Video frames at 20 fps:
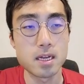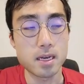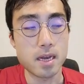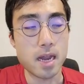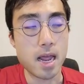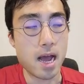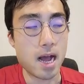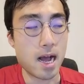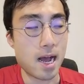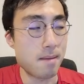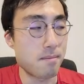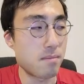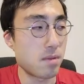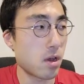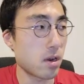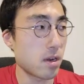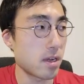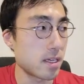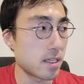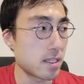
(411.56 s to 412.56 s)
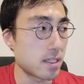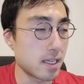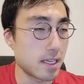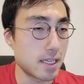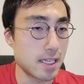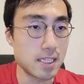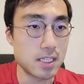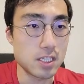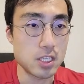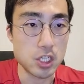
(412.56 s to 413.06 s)
Now, I'm not a
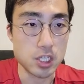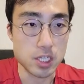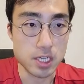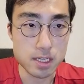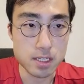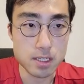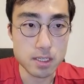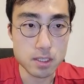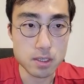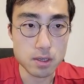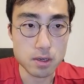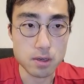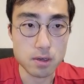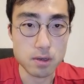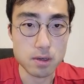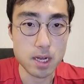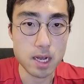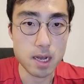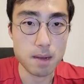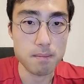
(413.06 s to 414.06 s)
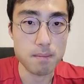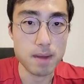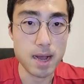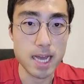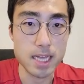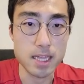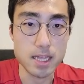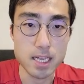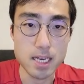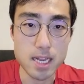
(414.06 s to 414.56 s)
statistician, so
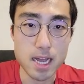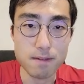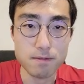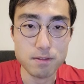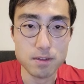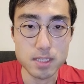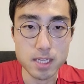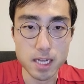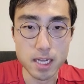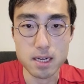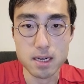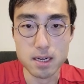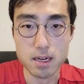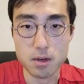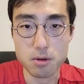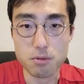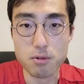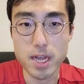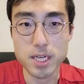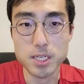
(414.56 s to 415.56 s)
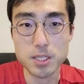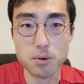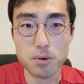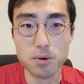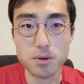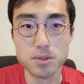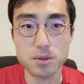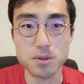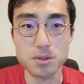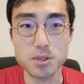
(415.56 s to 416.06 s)
I did have to take a crash
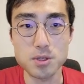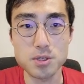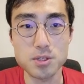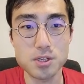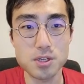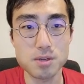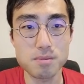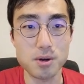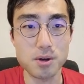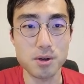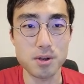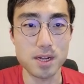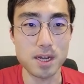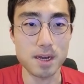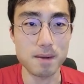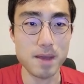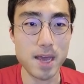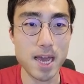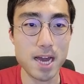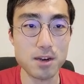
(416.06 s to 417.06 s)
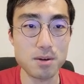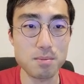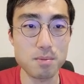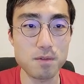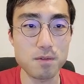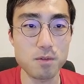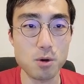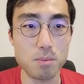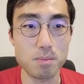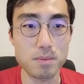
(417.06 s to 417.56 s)
course on YouTube on how to
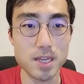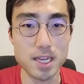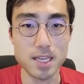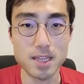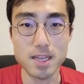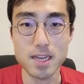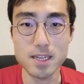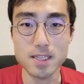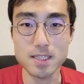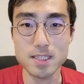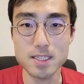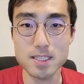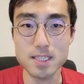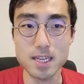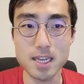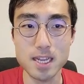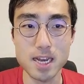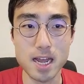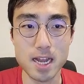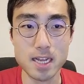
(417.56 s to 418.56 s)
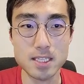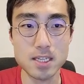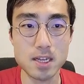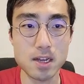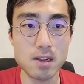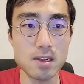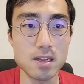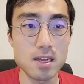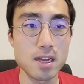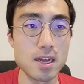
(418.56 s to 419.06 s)
perform t-tests in
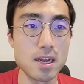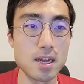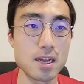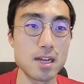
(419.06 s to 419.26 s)
Excel.